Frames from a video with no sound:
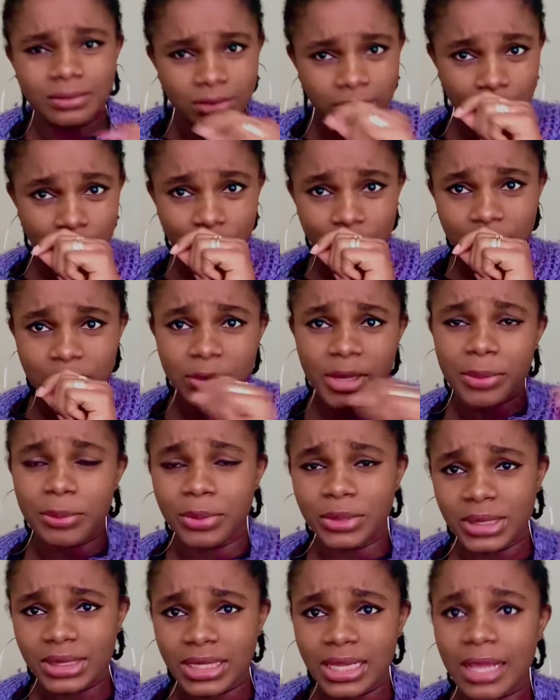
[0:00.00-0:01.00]
close to my
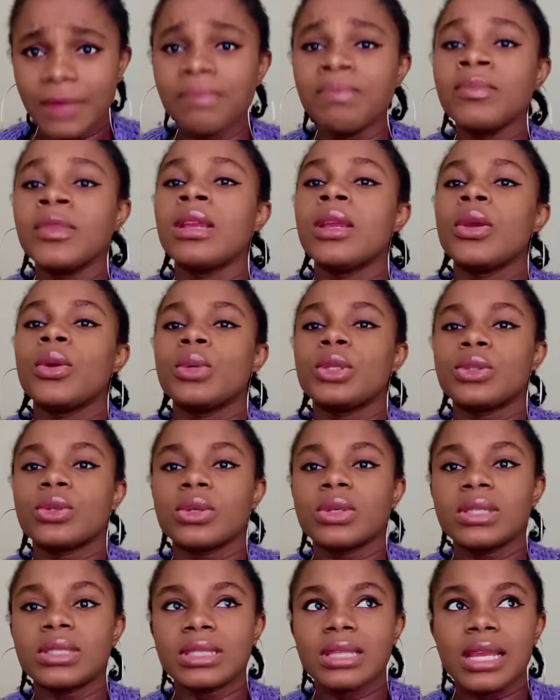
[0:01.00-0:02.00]
birthday, which
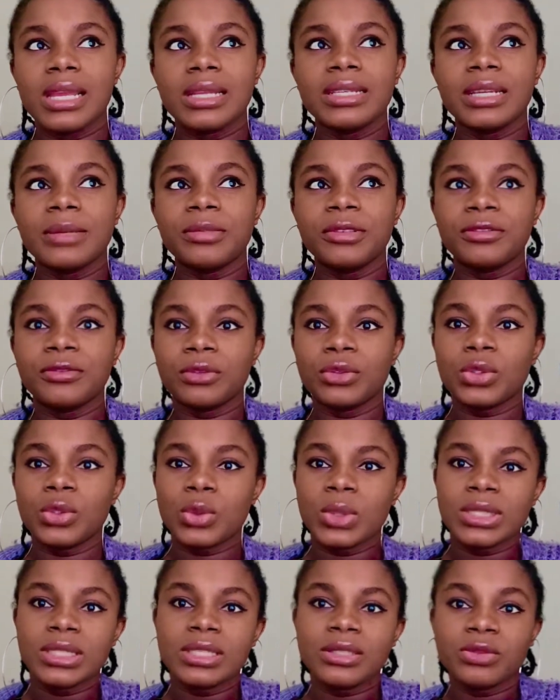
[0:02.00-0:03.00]
was earlier before
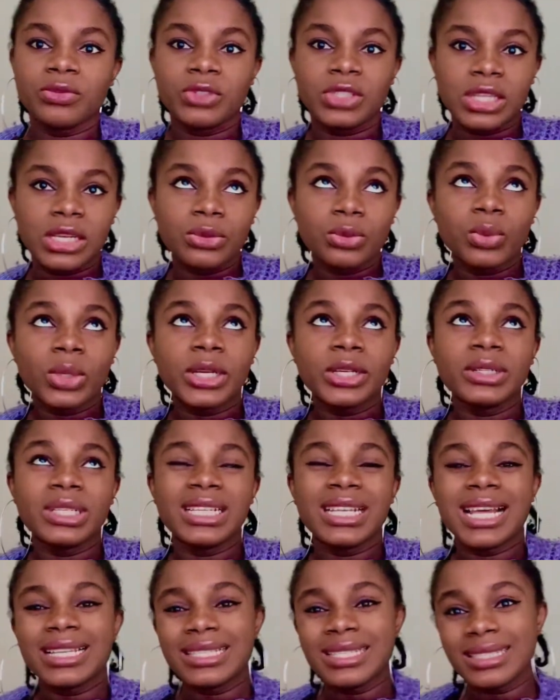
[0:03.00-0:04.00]
20th of January
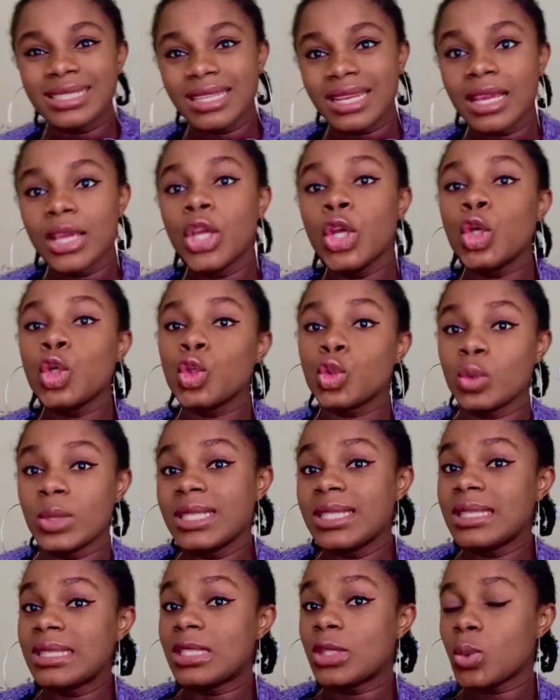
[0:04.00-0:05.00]
last year,
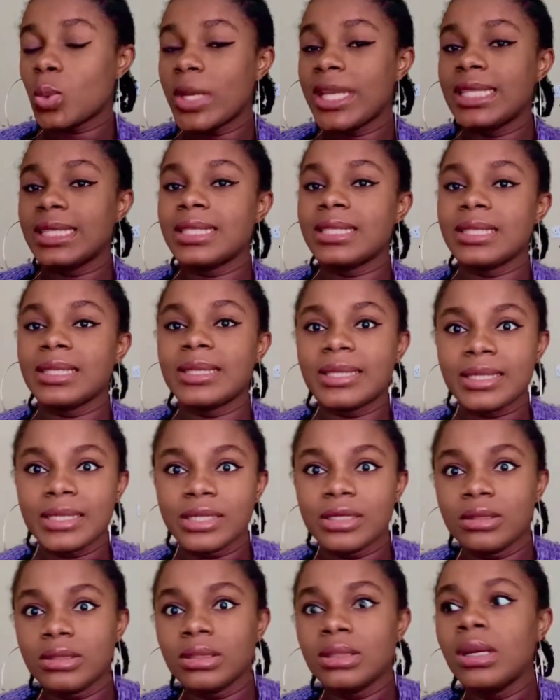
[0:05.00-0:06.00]
2020
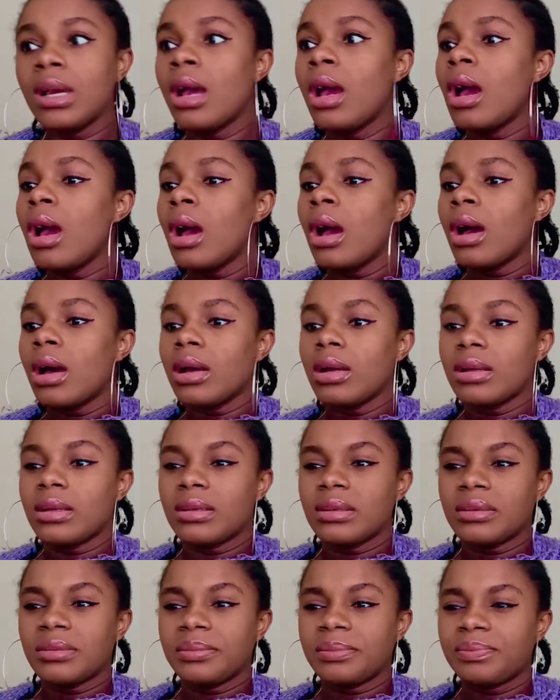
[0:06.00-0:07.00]
till
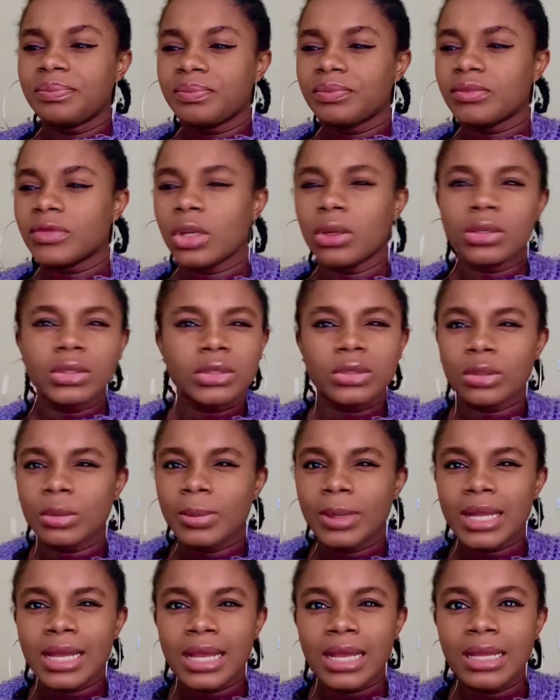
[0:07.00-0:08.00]
um, October
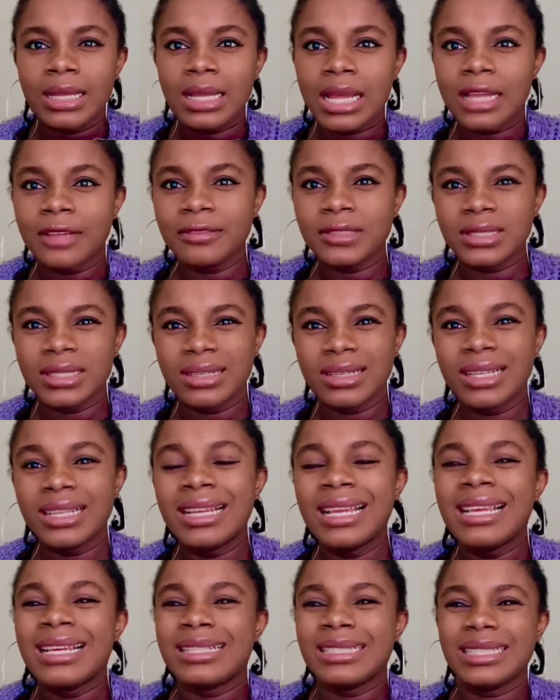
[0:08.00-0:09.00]
after
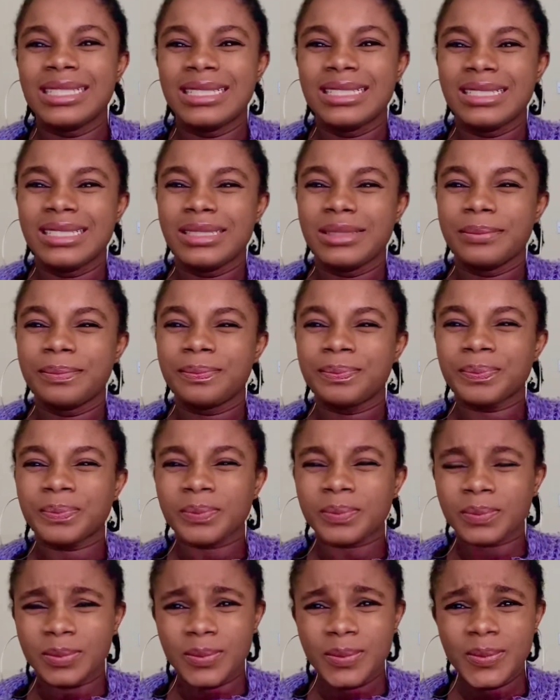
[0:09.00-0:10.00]
the
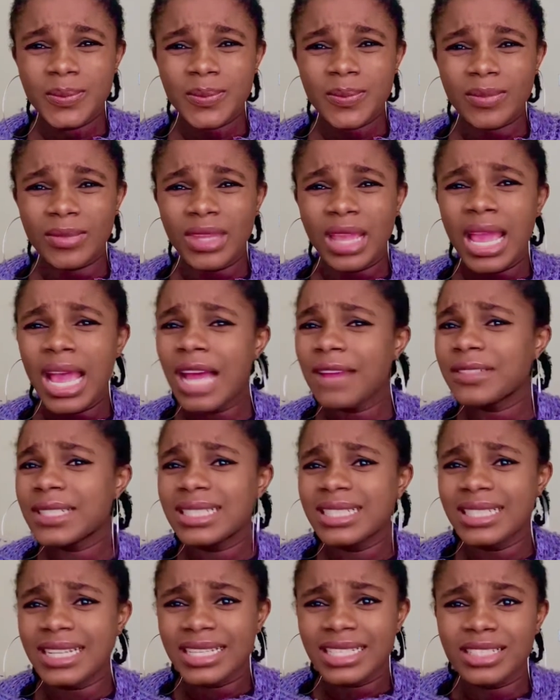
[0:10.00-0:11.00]
after the
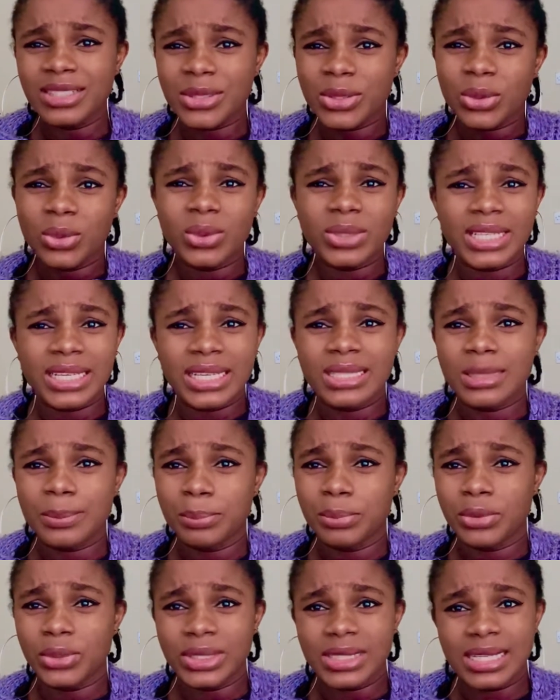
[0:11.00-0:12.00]
Lekki toll gate
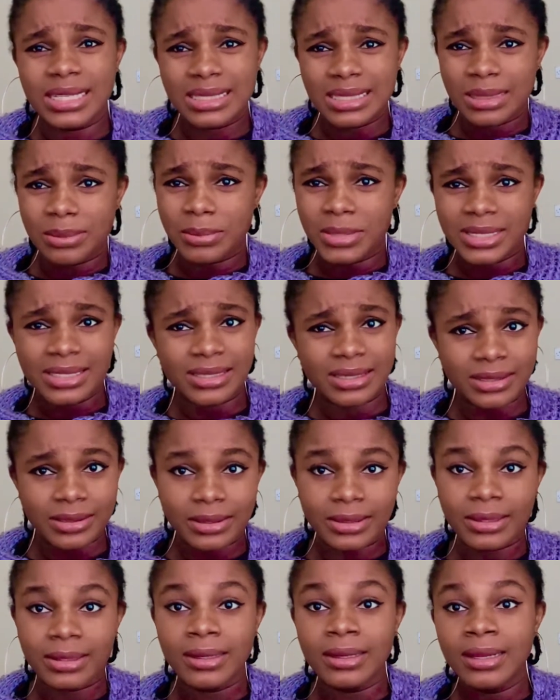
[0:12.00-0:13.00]
protest and massacre.
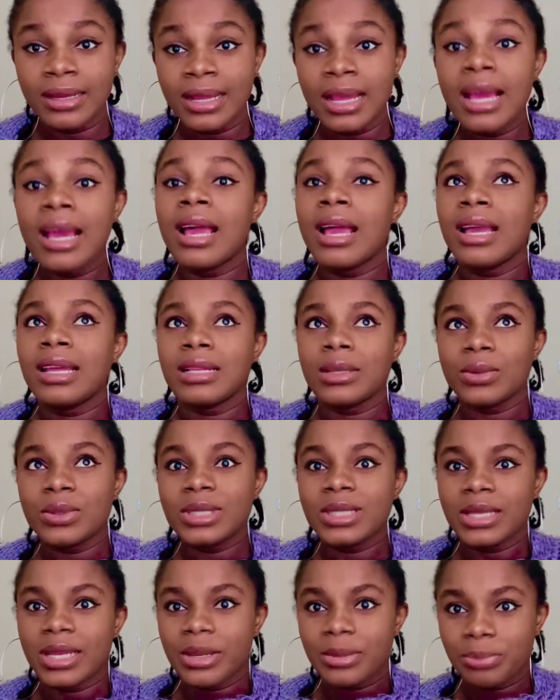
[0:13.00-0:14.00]
That was the
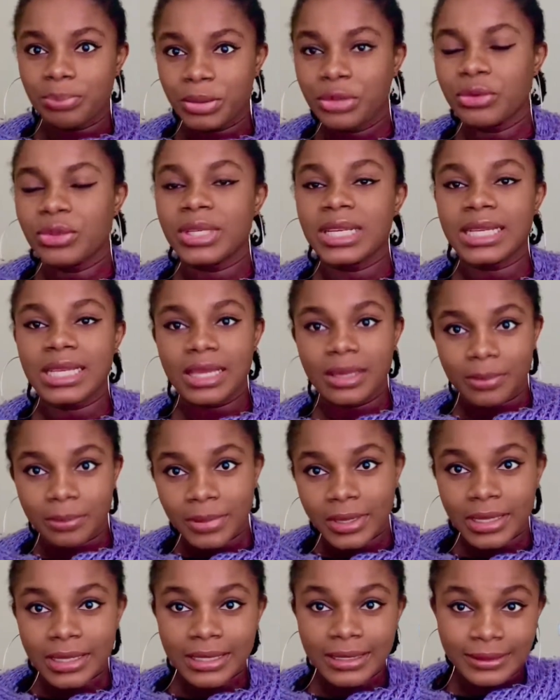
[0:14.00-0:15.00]
period I came
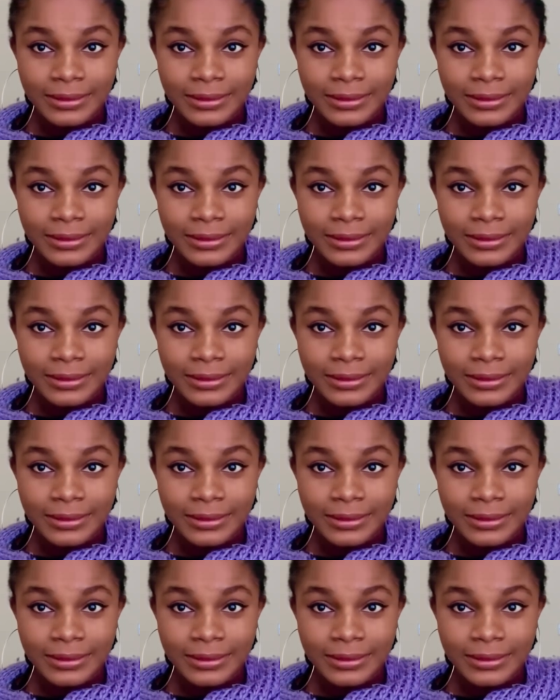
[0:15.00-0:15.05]
back.